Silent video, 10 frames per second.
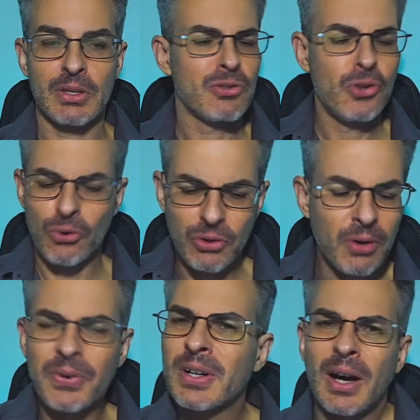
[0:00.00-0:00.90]
Don't
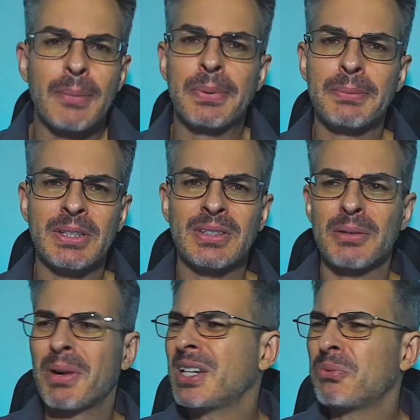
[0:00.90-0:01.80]
offer compliments and
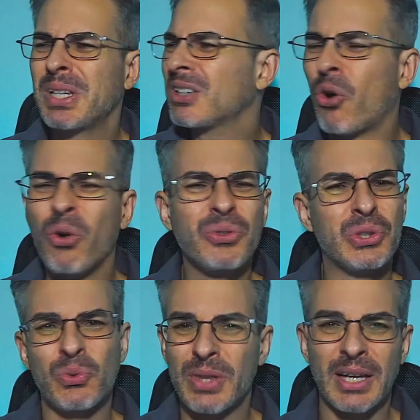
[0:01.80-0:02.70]
money. We can all
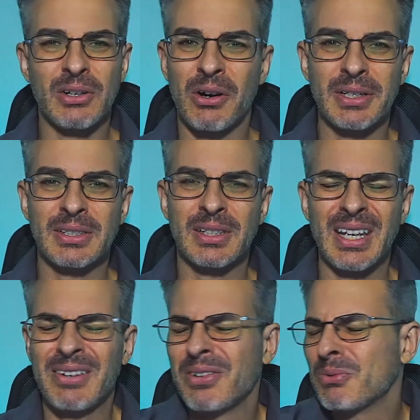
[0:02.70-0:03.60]
do that, honestly.
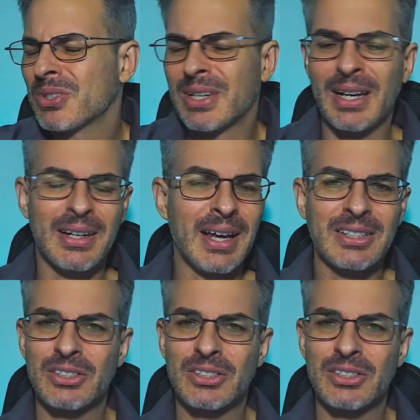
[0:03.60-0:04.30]
Everyone's got an extra